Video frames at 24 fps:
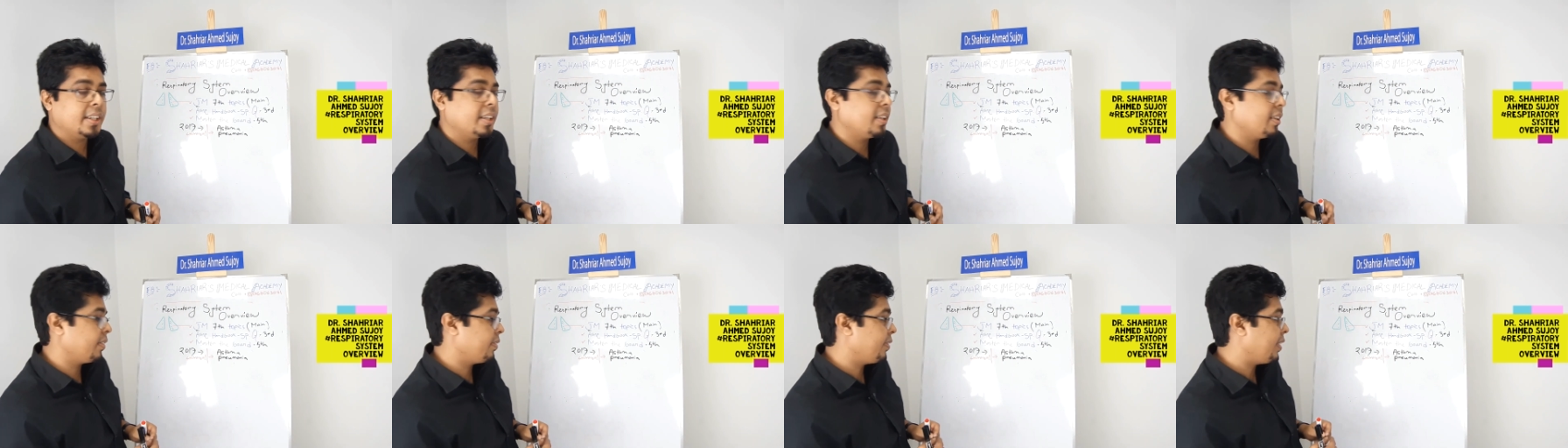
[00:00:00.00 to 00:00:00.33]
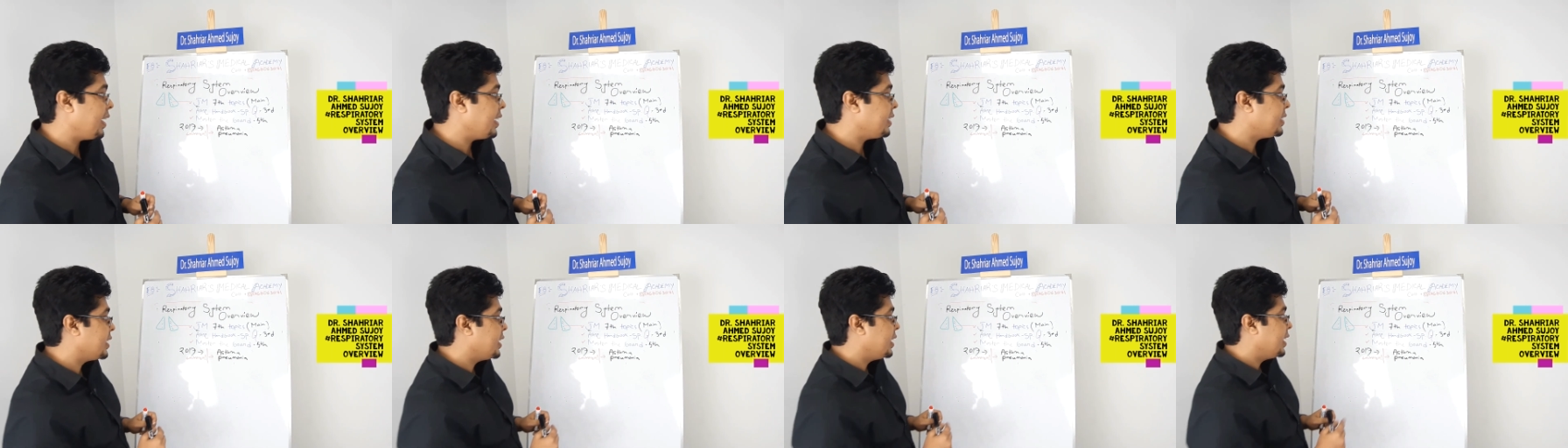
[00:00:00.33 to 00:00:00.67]
I'll
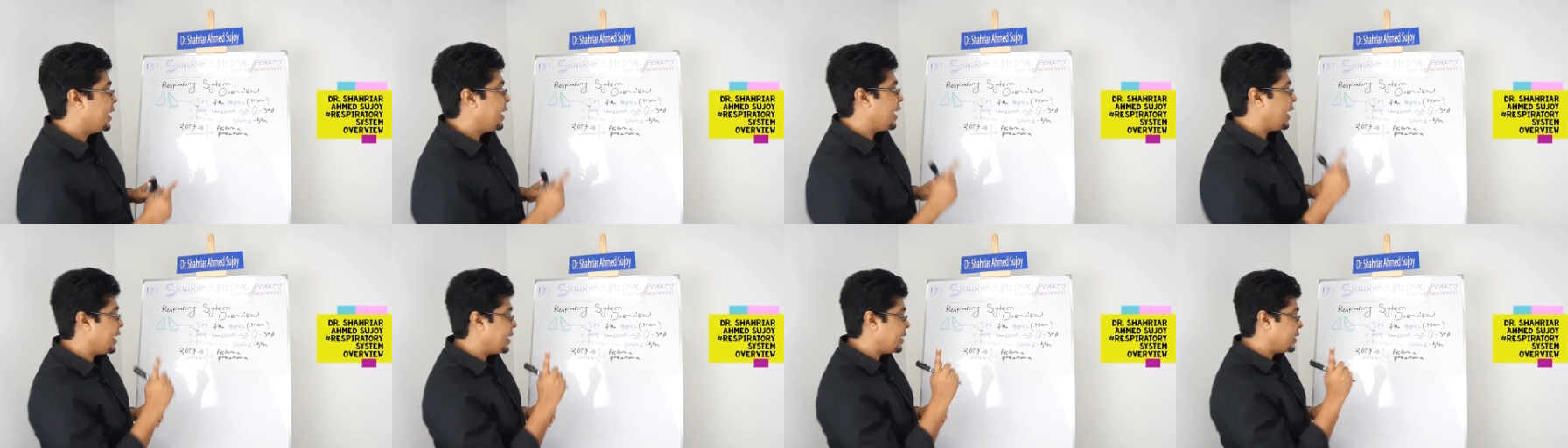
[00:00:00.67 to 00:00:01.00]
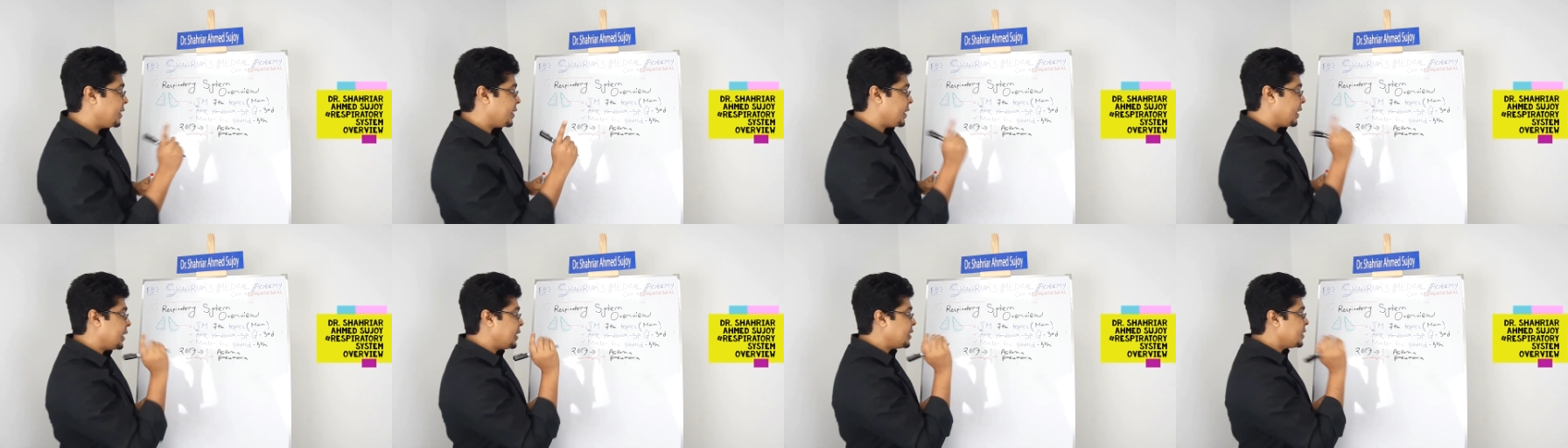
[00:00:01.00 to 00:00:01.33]
write,
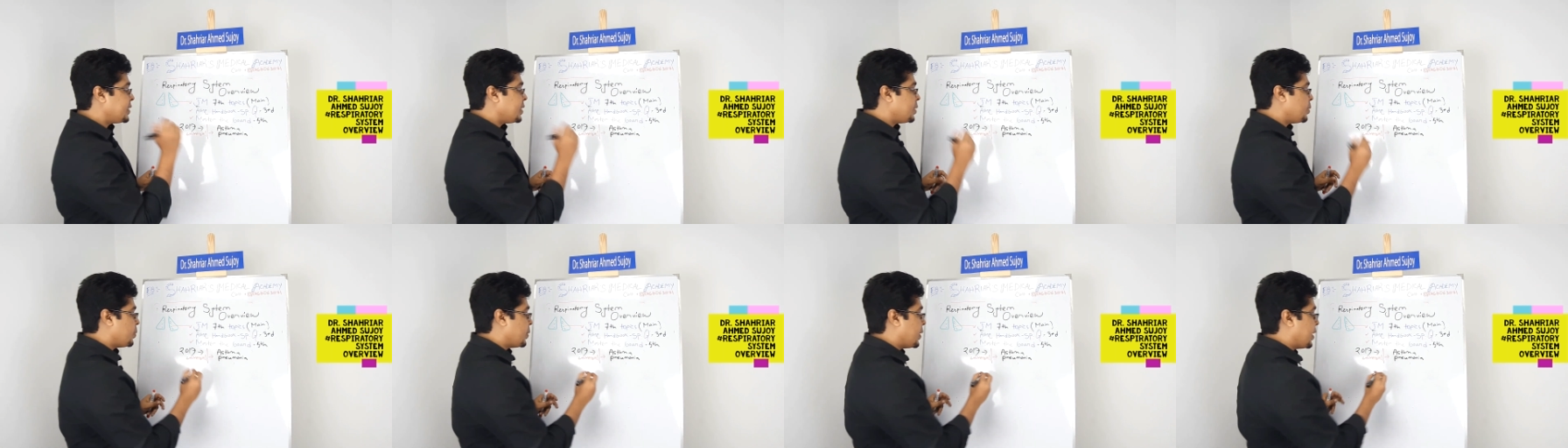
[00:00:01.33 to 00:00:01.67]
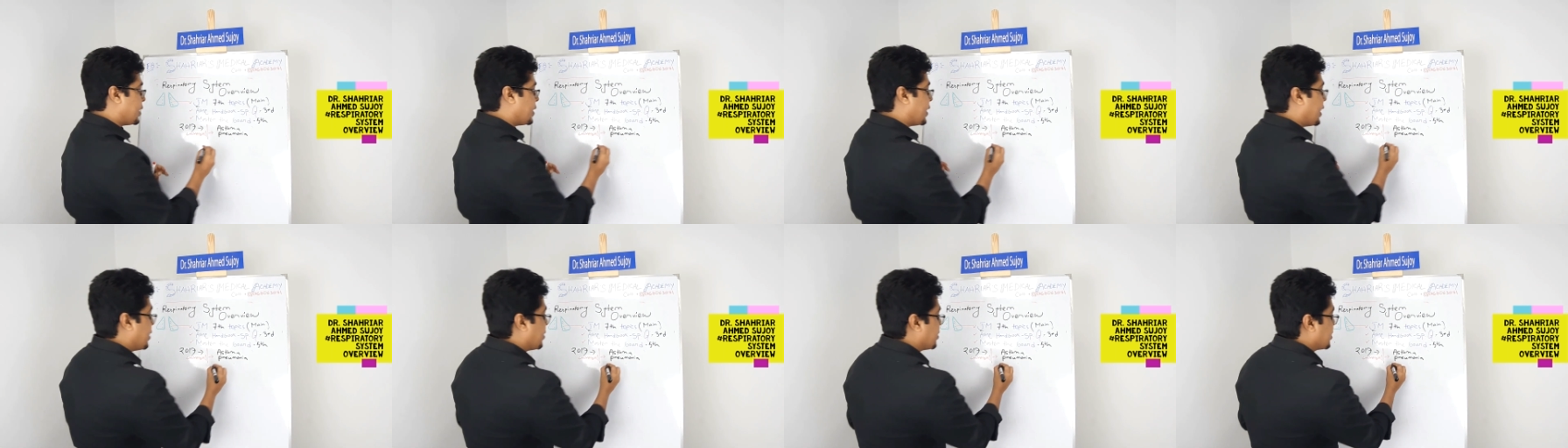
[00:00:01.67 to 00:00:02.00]
and another
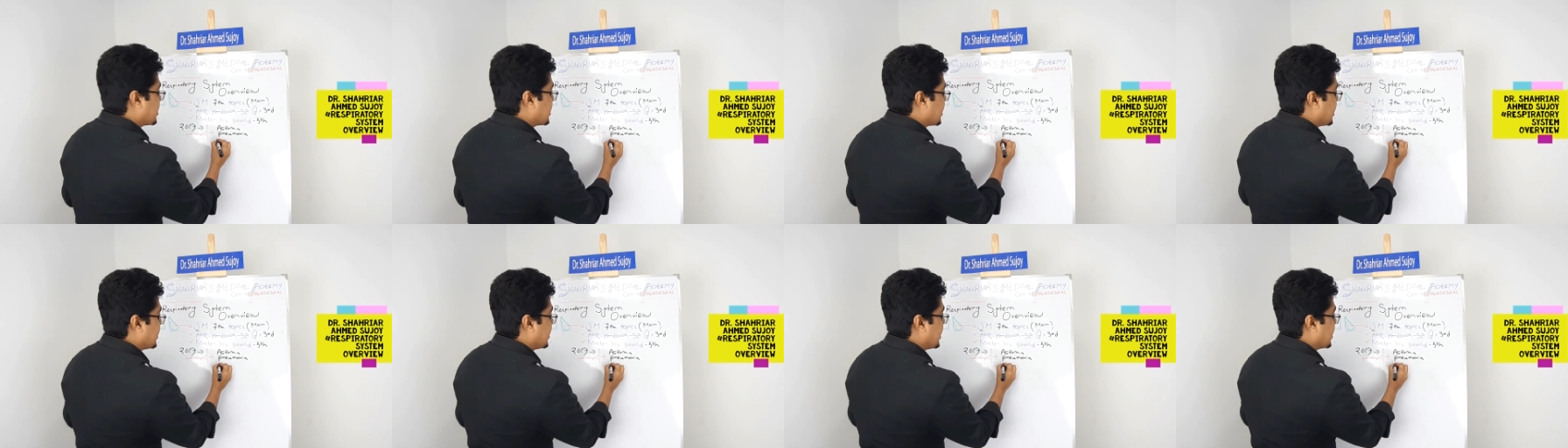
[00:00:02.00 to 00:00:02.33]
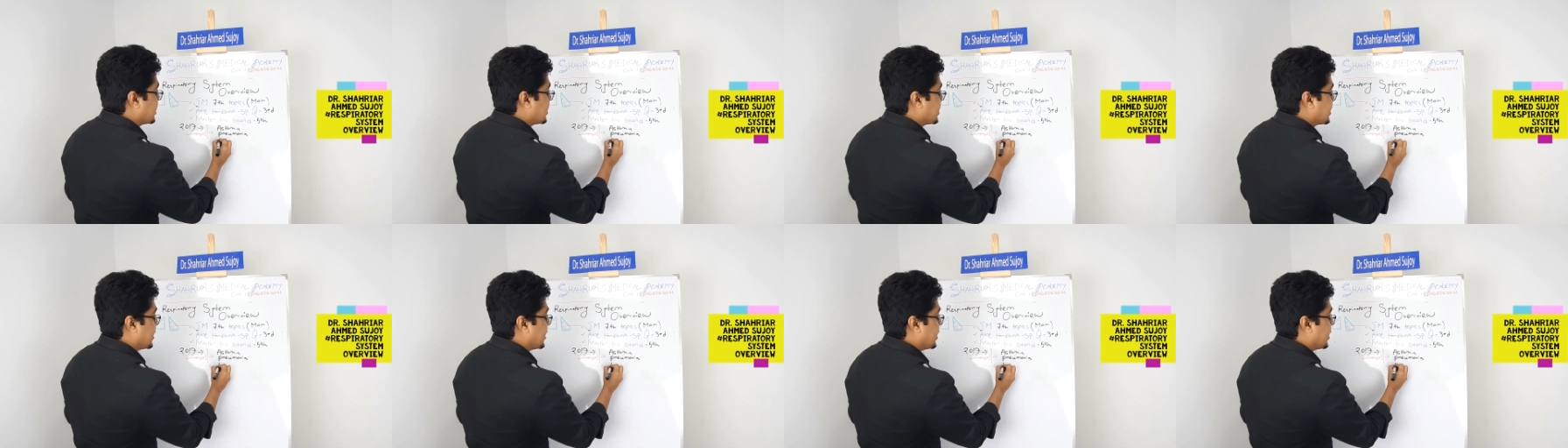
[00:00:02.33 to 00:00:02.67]
one I would say
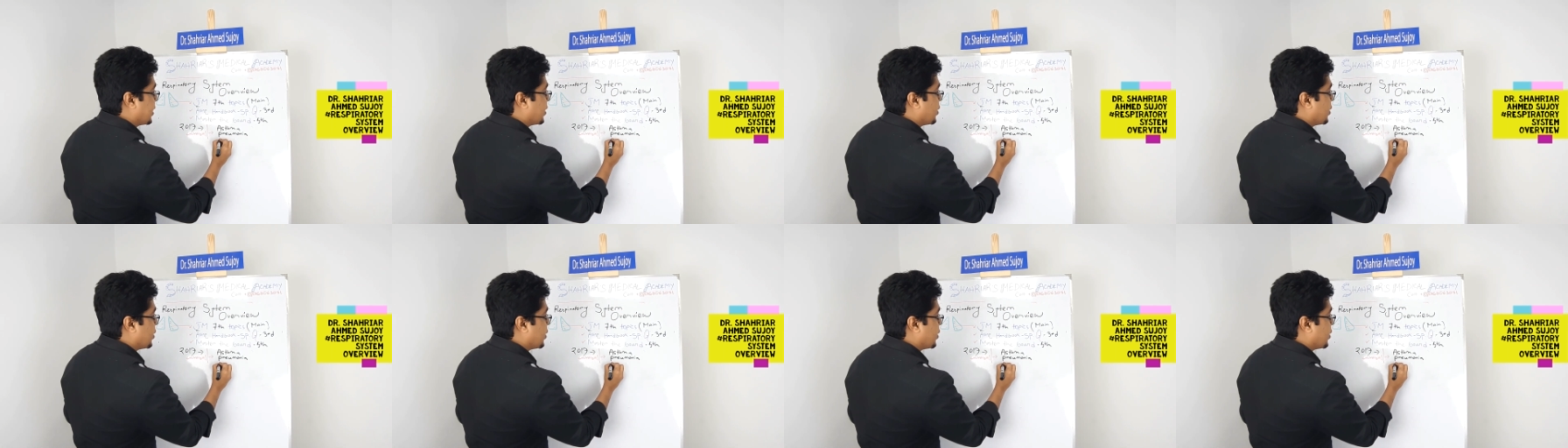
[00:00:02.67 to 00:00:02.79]
that's